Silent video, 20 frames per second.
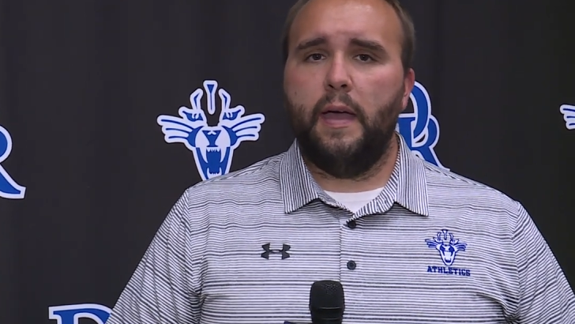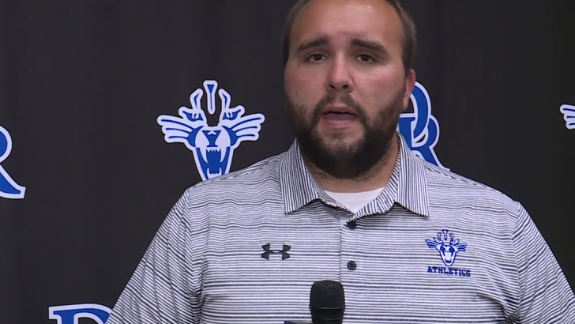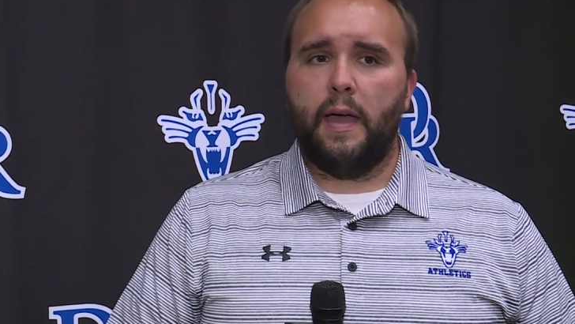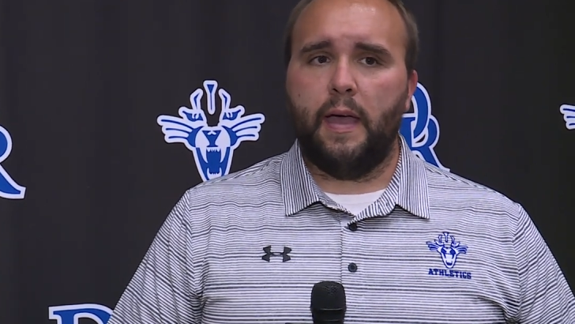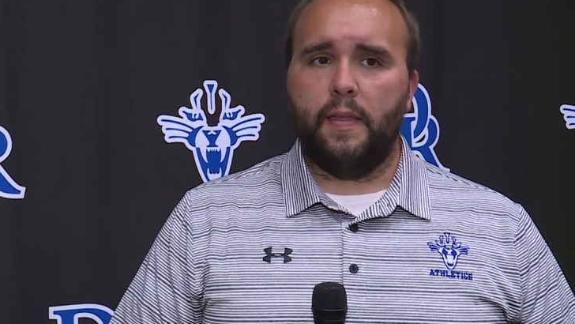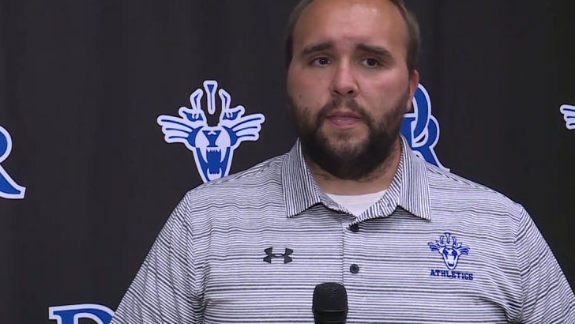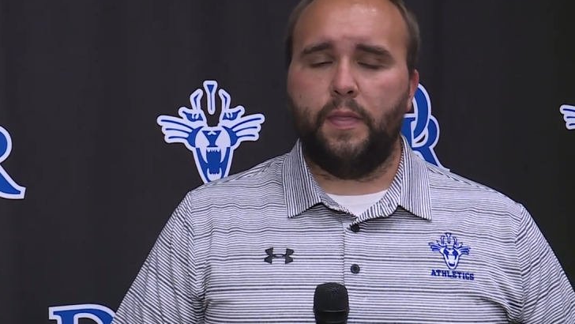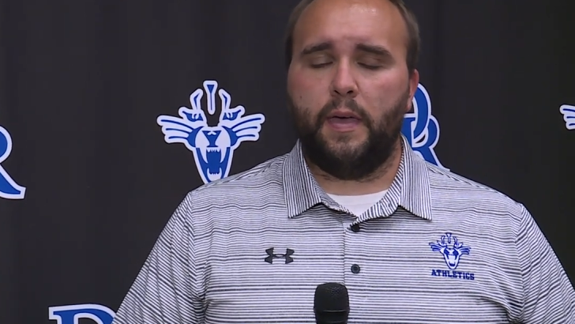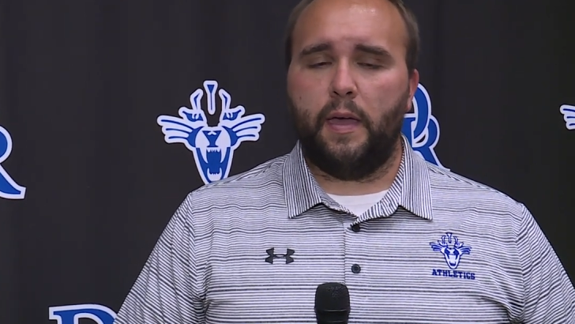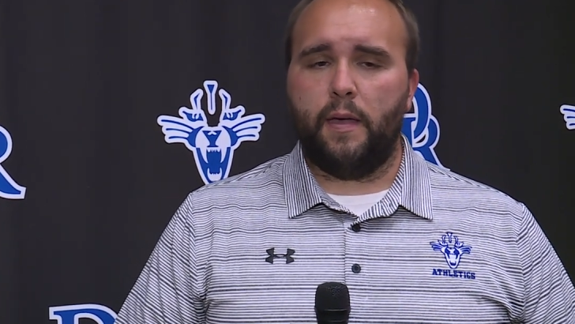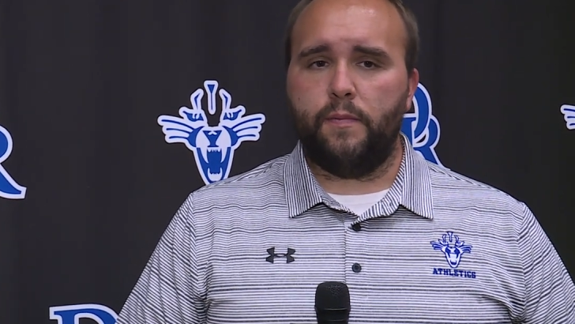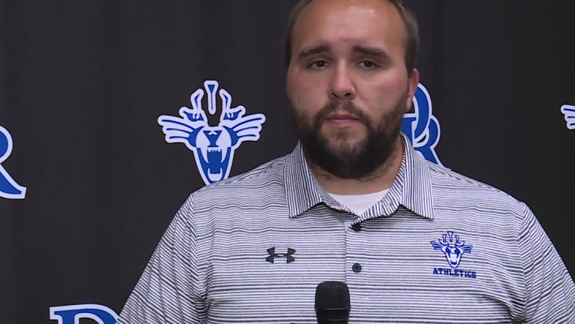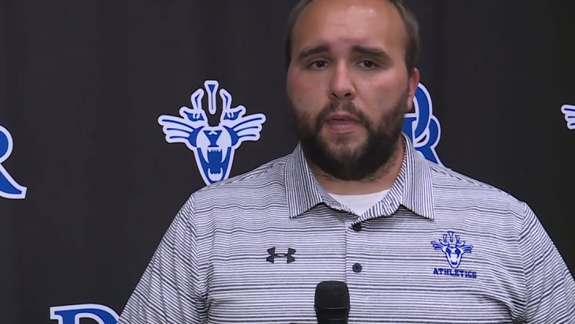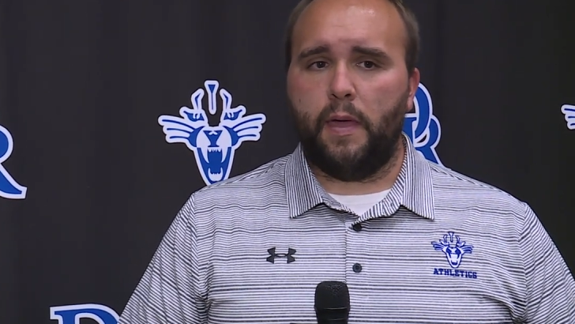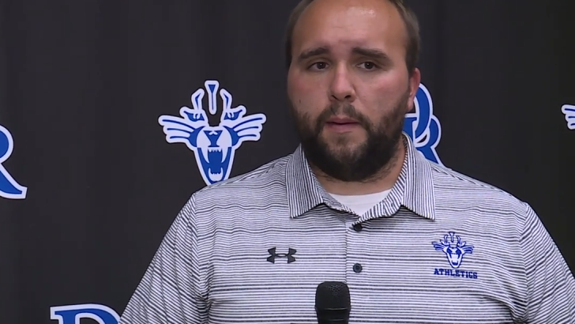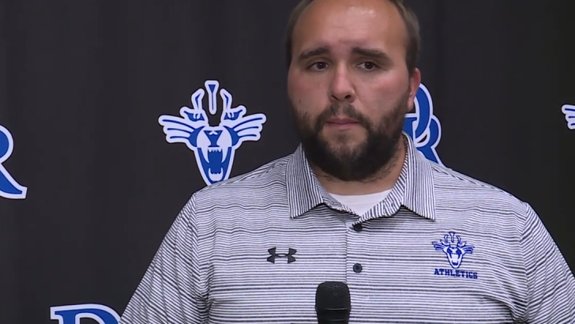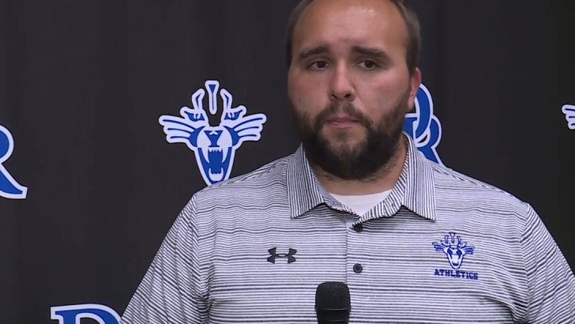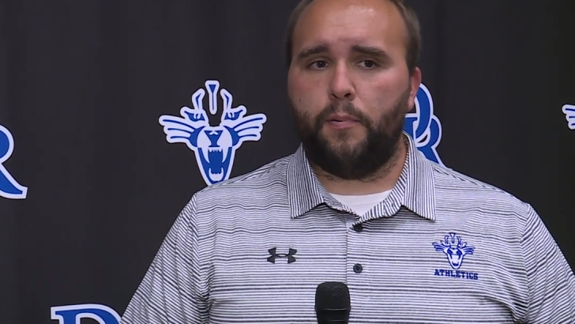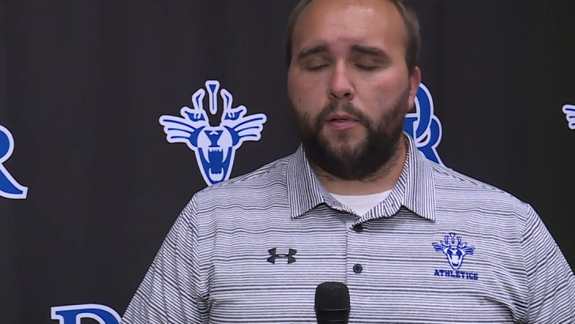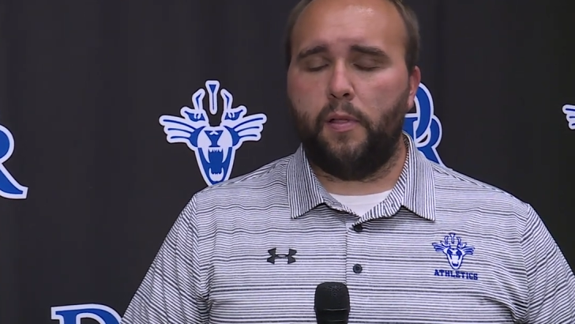and they,
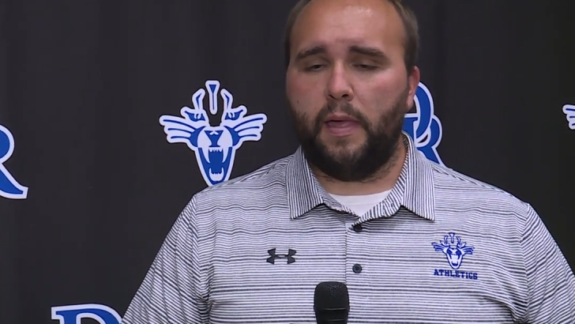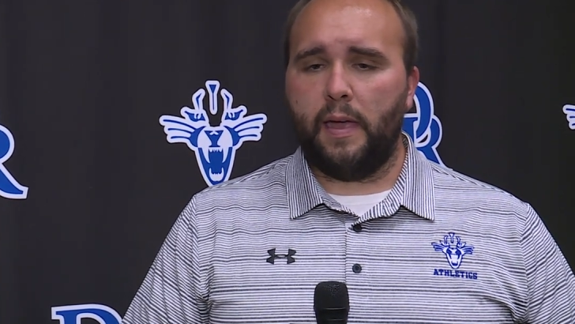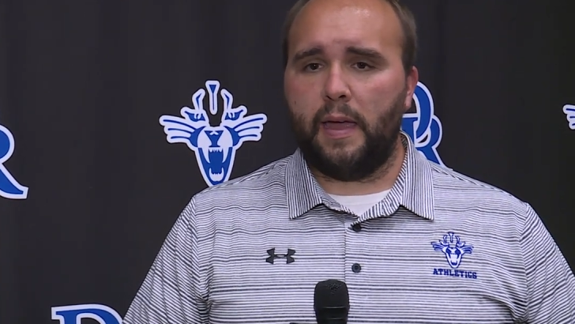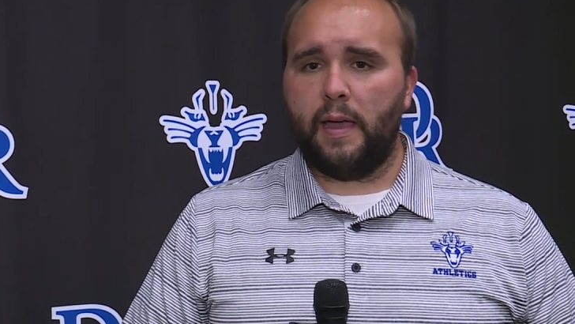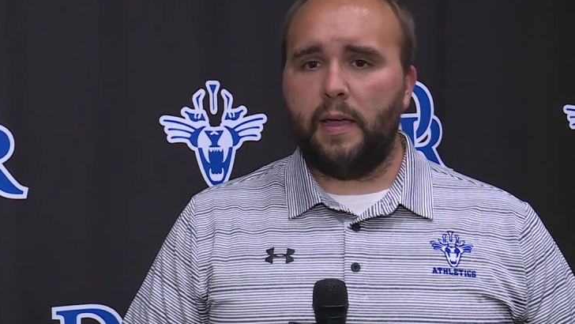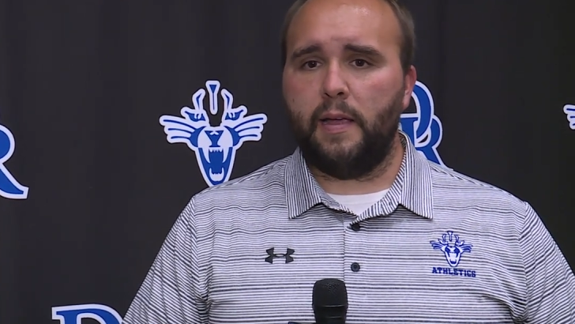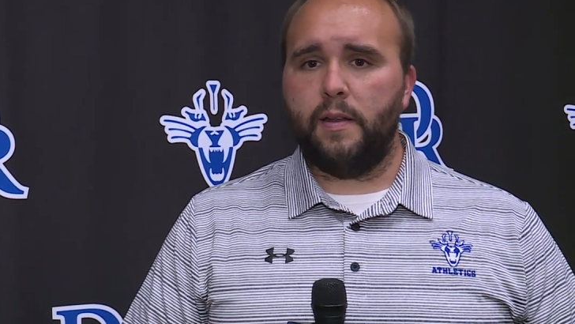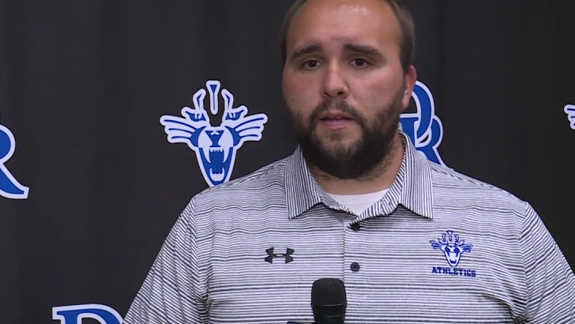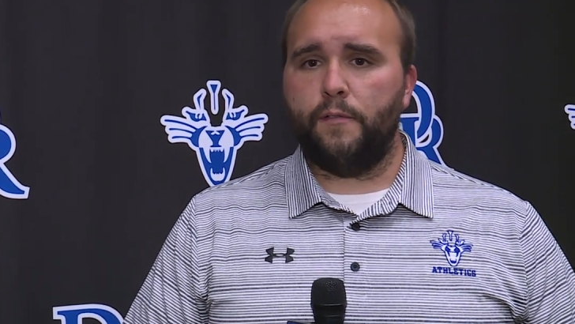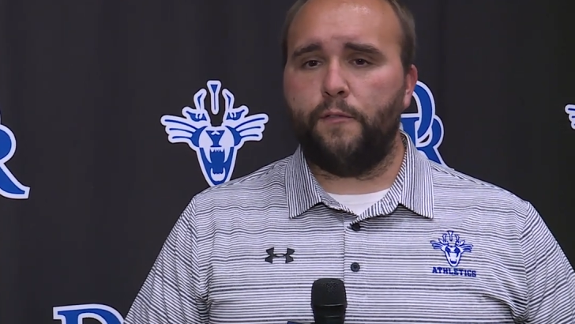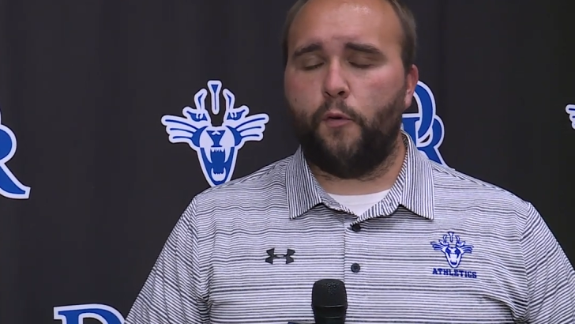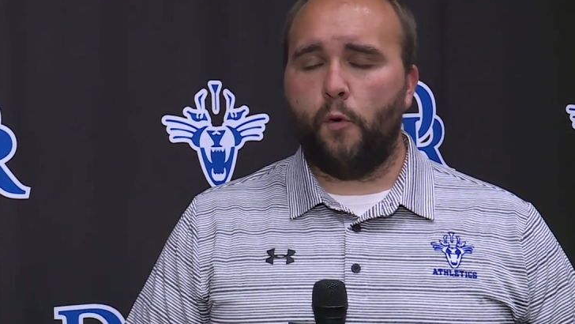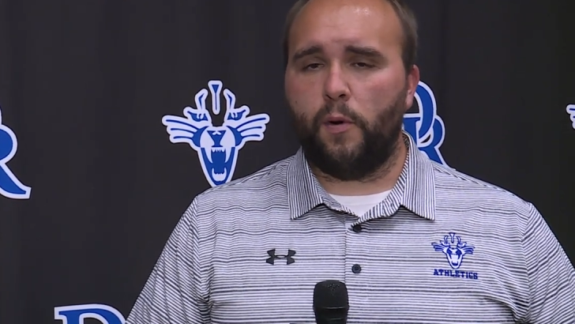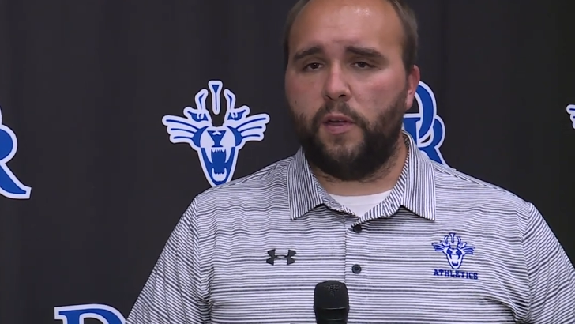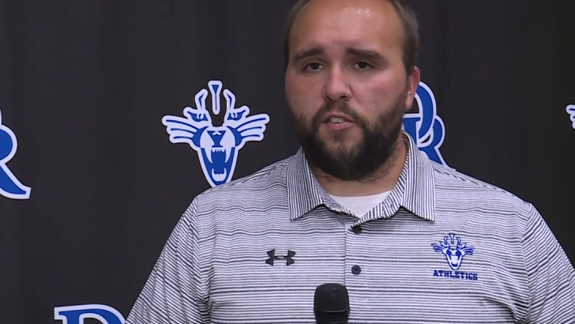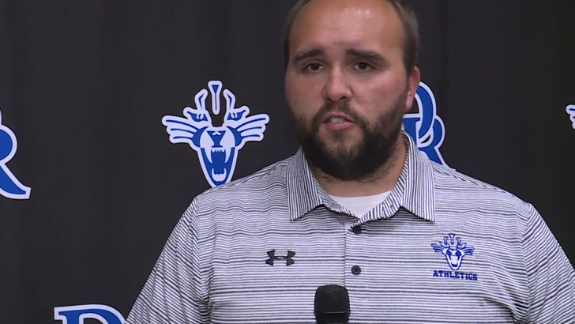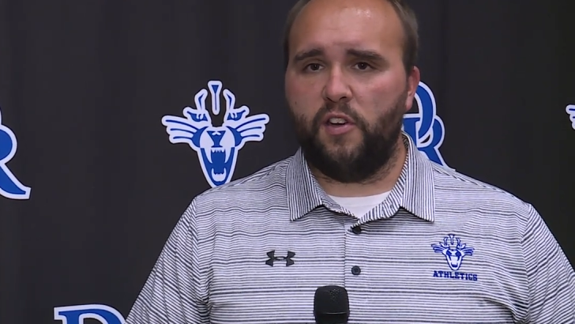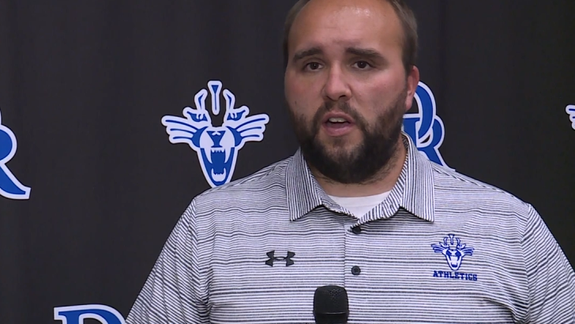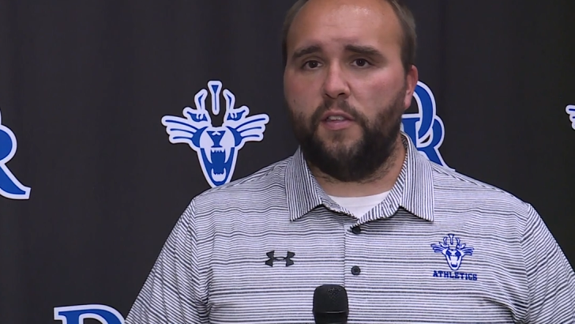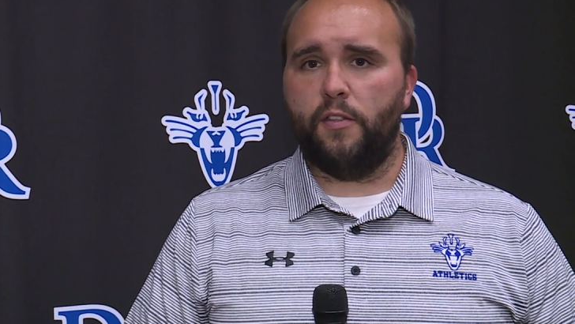they played for
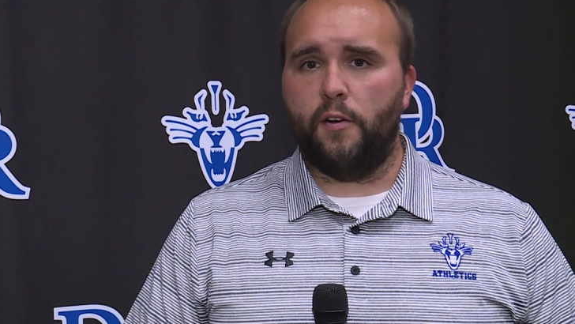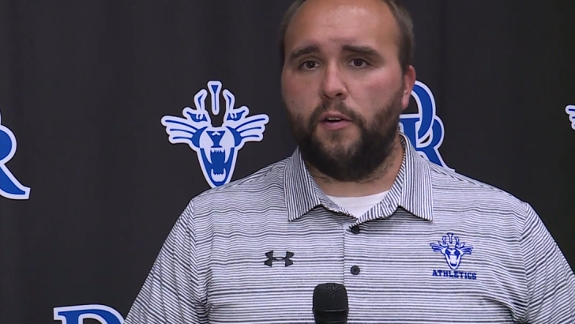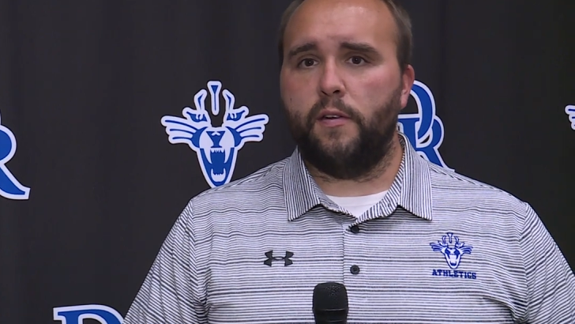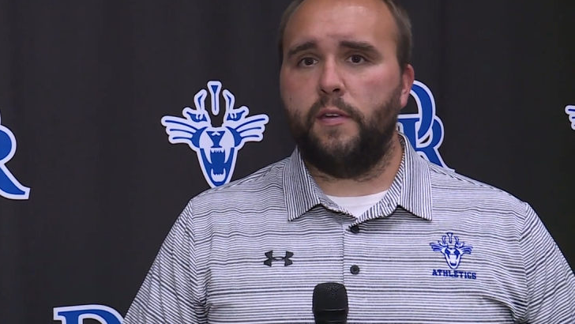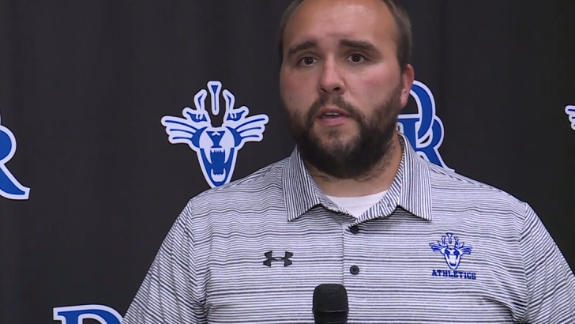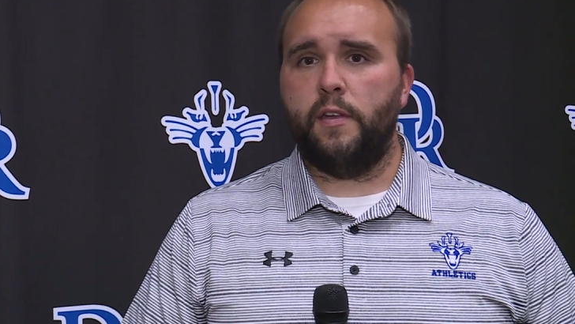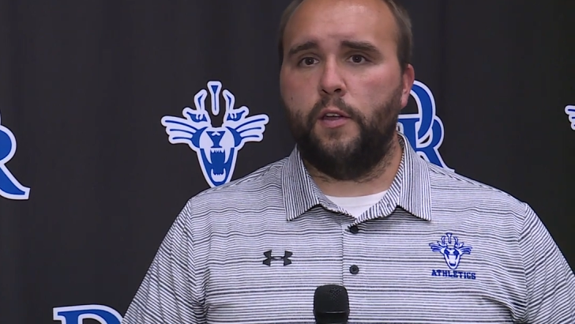each other.